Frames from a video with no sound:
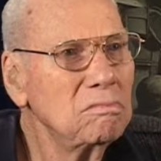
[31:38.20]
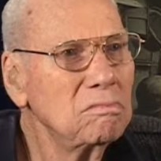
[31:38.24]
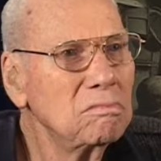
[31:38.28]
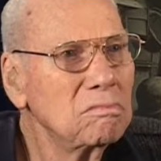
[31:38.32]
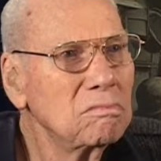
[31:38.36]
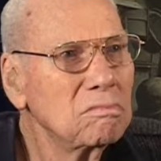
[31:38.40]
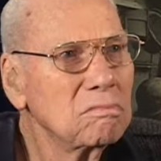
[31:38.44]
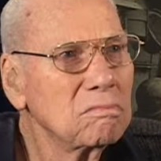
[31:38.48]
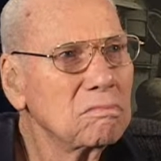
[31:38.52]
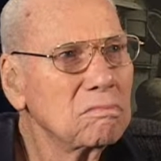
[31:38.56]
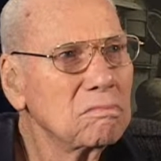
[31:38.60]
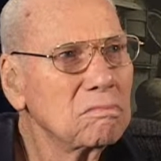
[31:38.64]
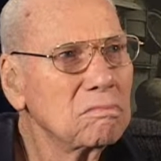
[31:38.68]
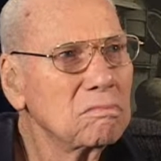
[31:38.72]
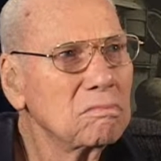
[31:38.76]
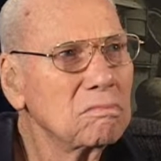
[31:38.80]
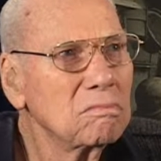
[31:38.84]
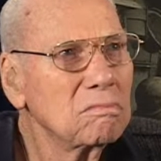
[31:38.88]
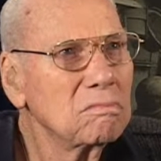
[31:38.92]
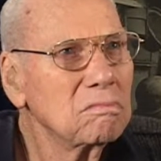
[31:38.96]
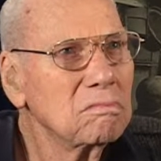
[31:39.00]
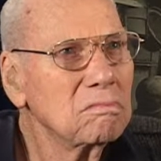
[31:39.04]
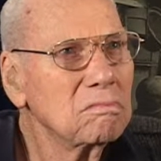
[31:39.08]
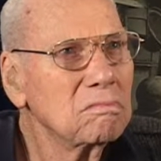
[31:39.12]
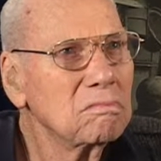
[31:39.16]

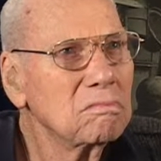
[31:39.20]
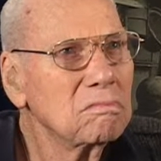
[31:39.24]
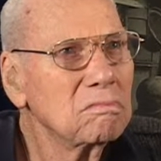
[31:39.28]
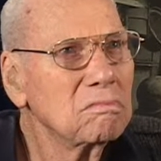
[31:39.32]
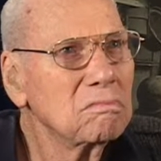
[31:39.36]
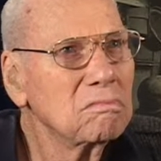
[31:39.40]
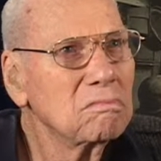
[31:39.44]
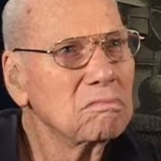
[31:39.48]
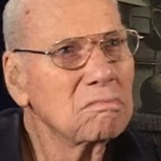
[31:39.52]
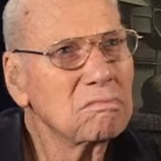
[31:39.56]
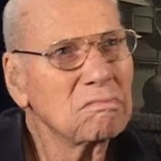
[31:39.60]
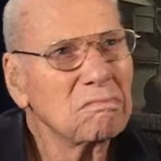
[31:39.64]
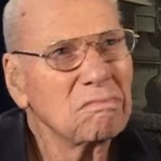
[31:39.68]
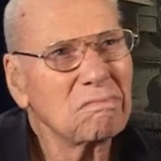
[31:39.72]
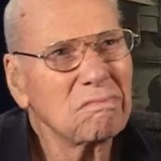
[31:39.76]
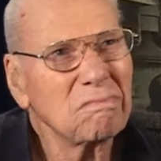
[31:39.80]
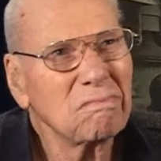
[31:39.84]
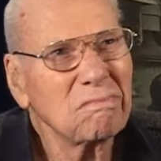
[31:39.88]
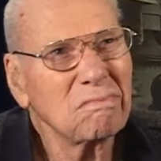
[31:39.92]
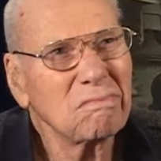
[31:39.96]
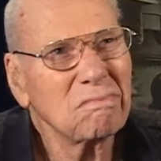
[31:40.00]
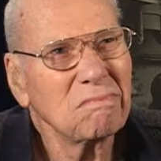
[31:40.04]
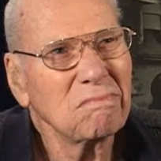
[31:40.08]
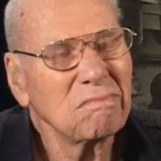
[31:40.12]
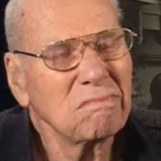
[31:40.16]

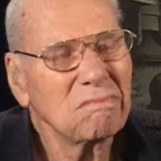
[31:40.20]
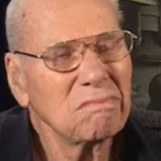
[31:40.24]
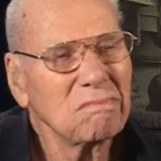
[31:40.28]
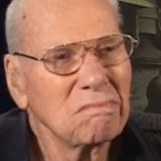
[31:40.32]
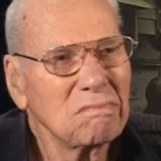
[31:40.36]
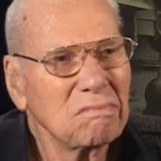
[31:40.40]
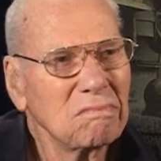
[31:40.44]
(no one is talking)